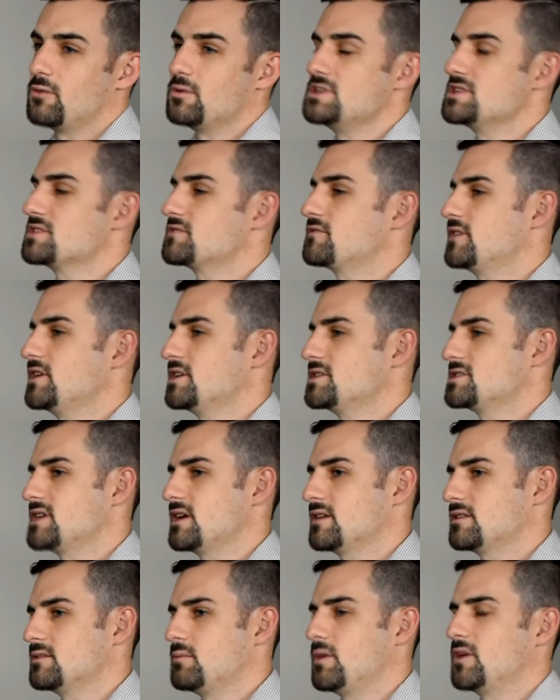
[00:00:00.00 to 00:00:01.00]
we just finished
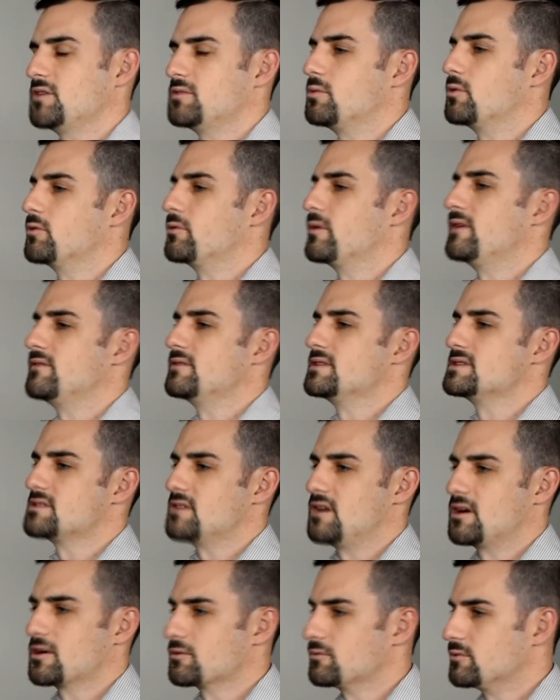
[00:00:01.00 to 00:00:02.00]
out the Baltimore Ravens
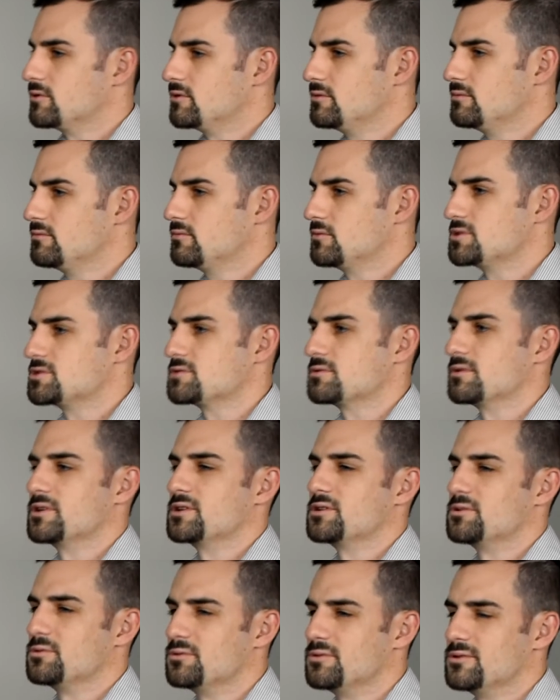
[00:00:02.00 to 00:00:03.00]
locker room, which is really
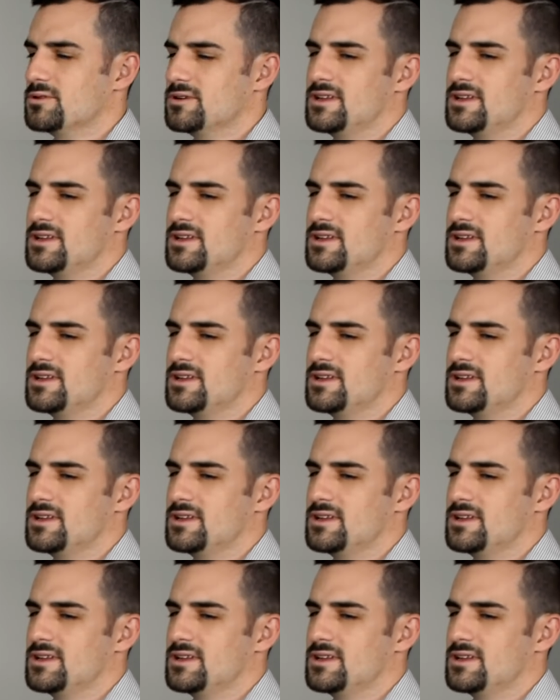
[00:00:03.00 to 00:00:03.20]
cool.